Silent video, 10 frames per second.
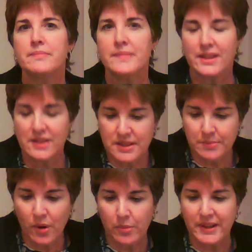At this
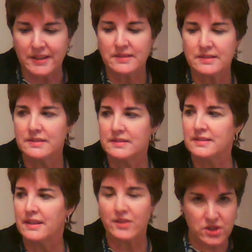moment,
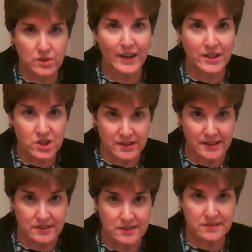our discretion
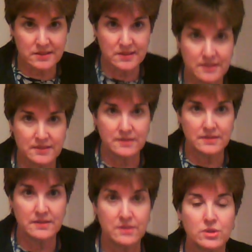is,
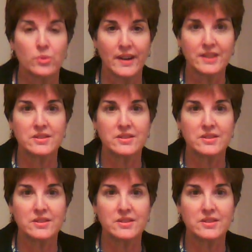you are not to